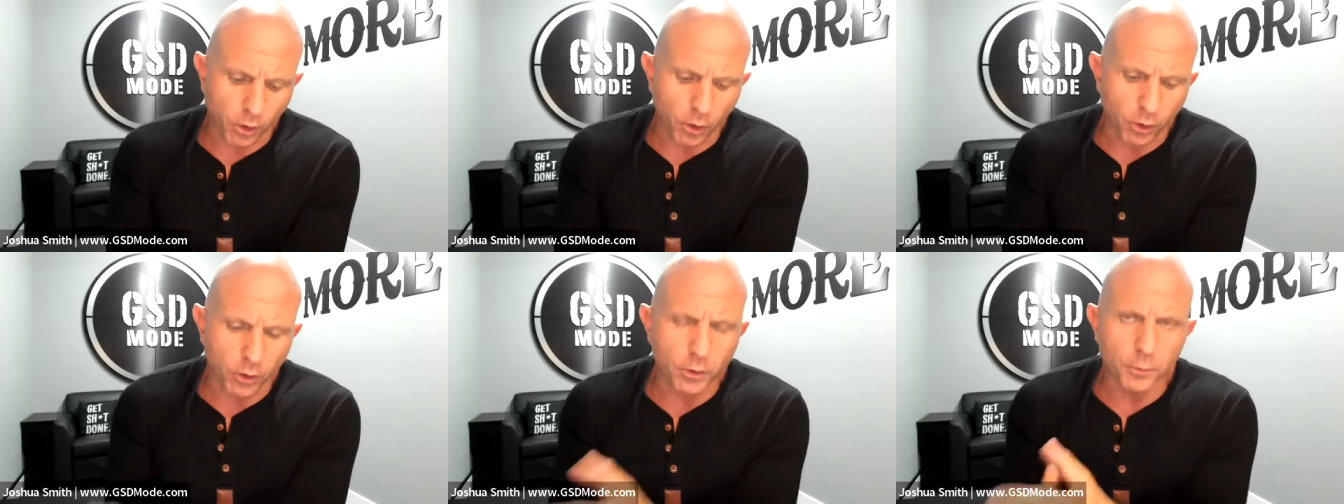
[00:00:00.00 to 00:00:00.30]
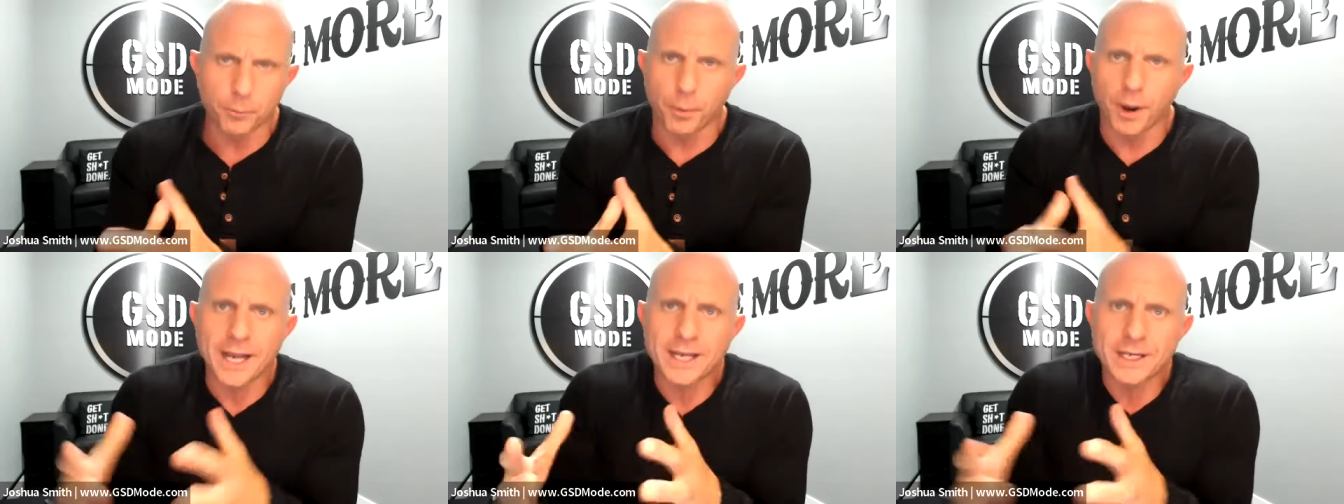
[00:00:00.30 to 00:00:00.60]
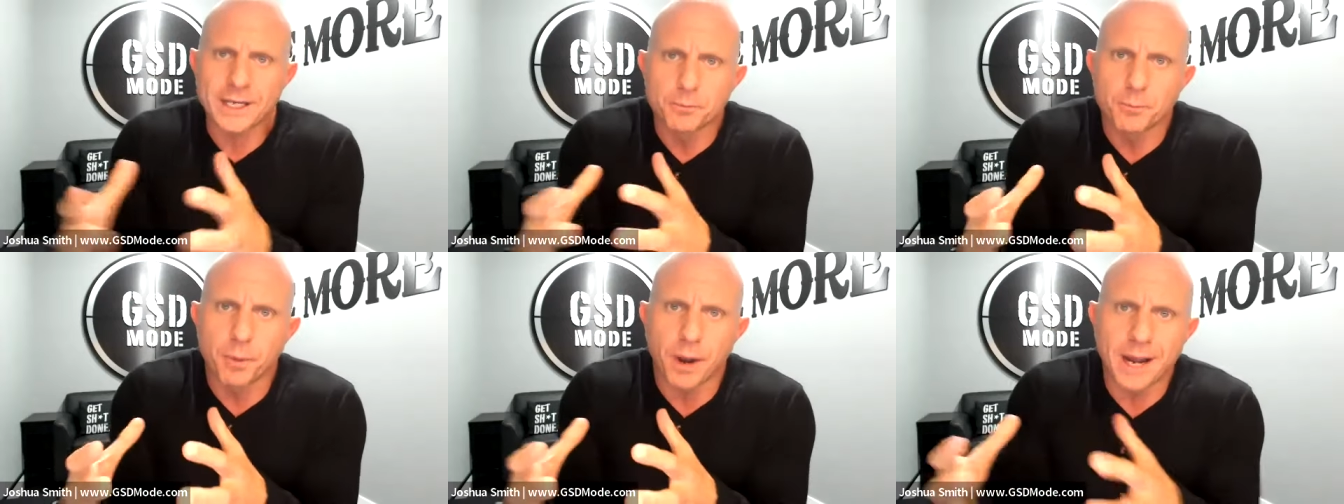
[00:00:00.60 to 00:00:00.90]
all
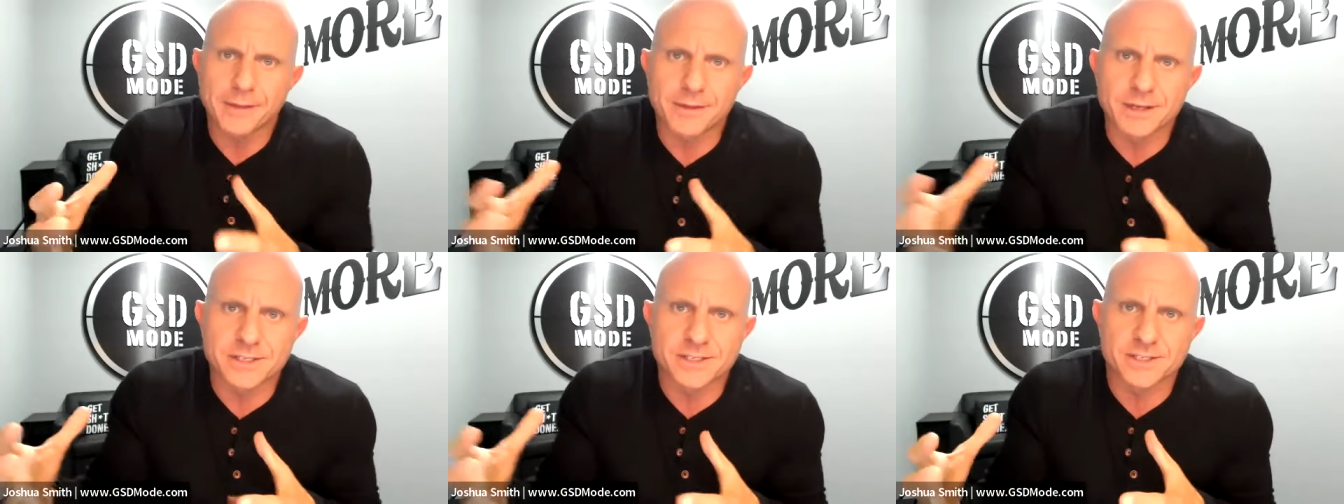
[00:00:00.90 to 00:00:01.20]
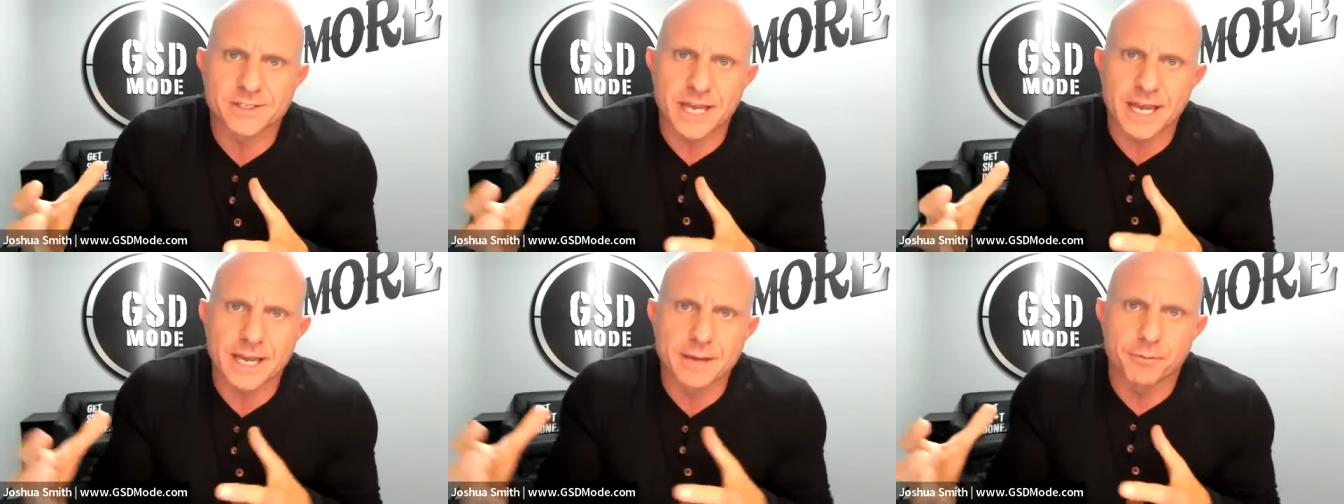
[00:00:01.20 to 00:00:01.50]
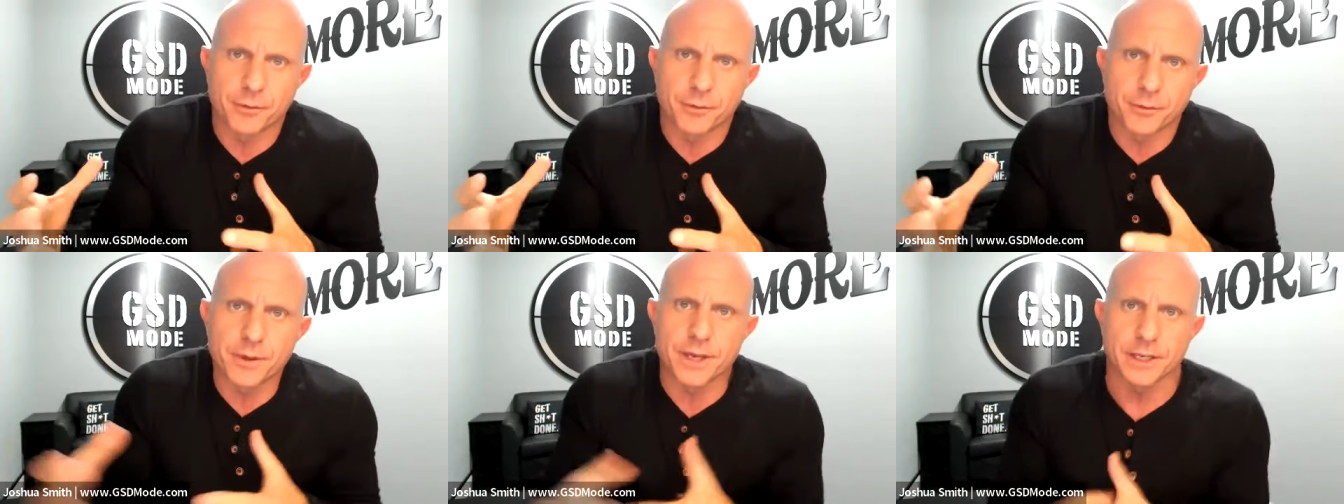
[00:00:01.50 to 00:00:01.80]
abiding by this
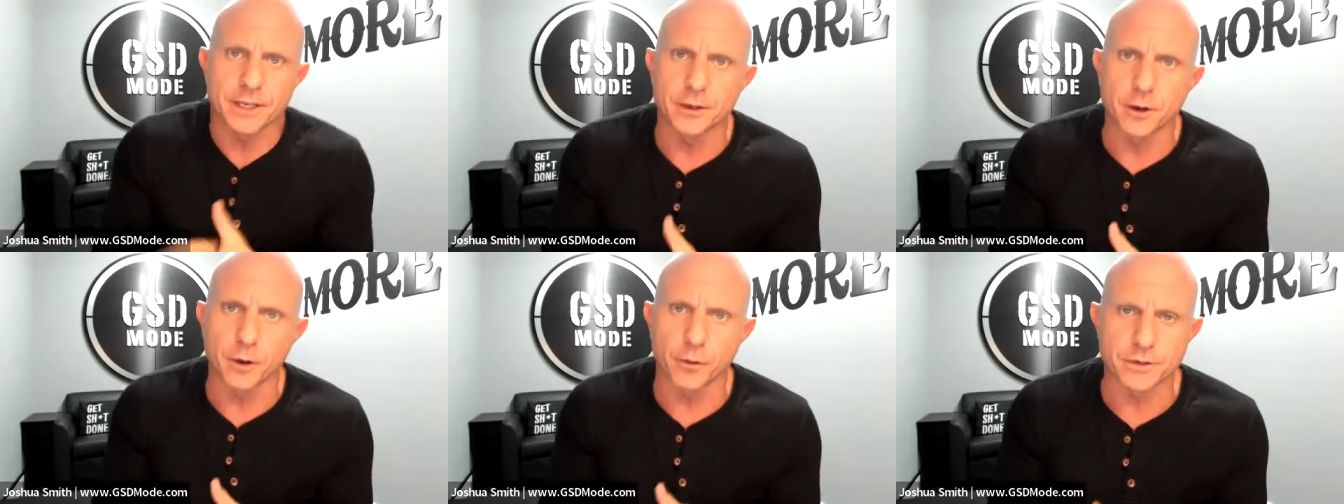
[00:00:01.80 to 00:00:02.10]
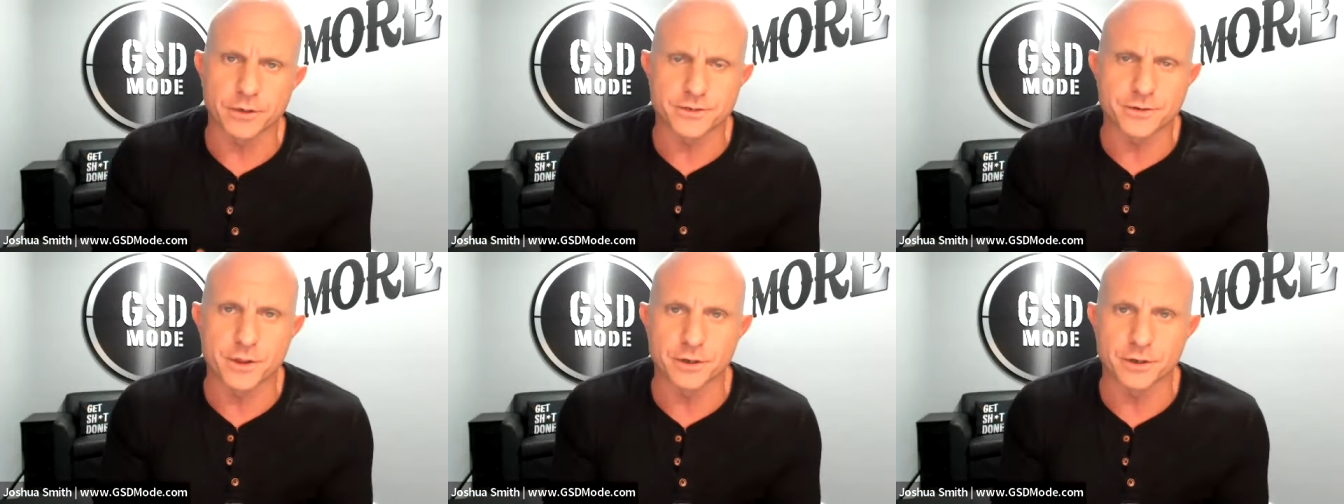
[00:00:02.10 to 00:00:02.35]
same thing you know there's